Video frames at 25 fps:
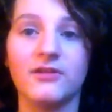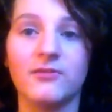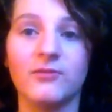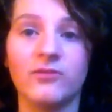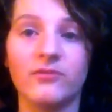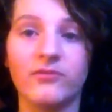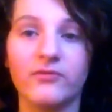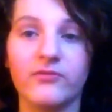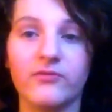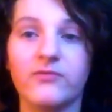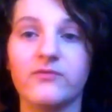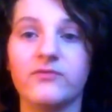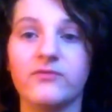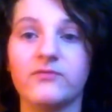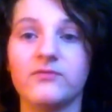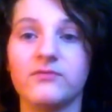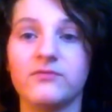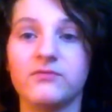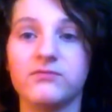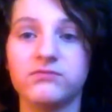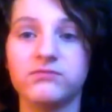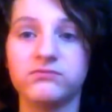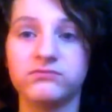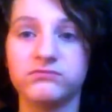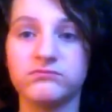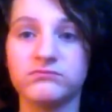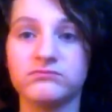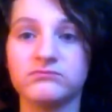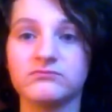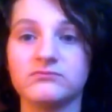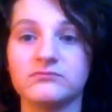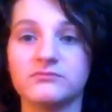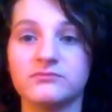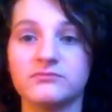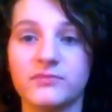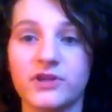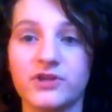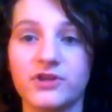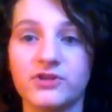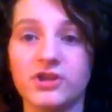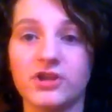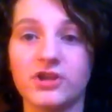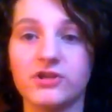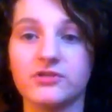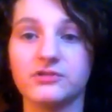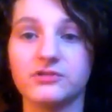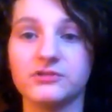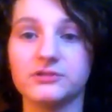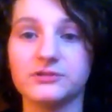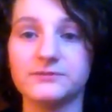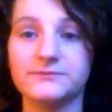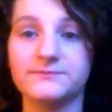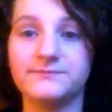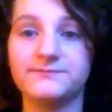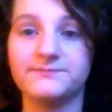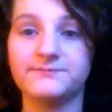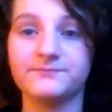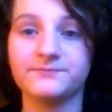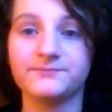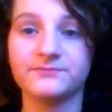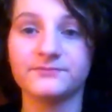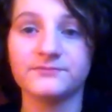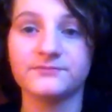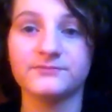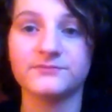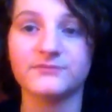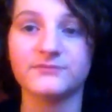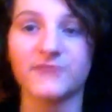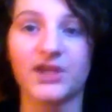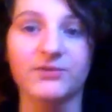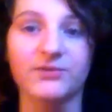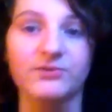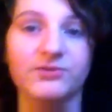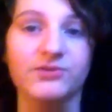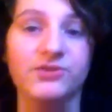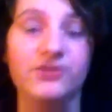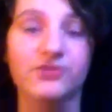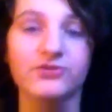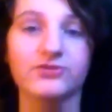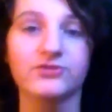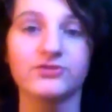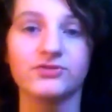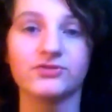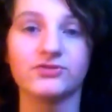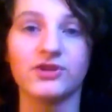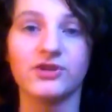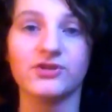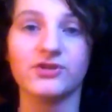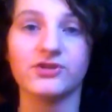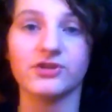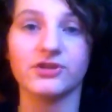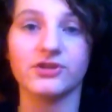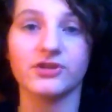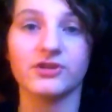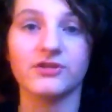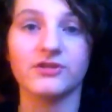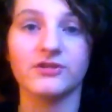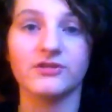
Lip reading: with that childhood. That was tragic.